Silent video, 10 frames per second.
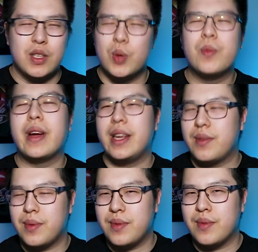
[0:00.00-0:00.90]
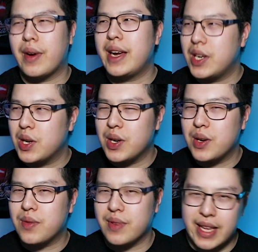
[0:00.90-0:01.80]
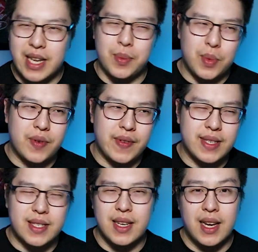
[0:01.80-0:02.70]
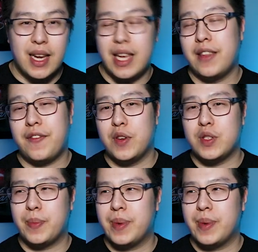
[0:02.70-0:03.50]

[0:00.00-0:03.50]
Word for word: Tomb Raider Raider related movies in the future.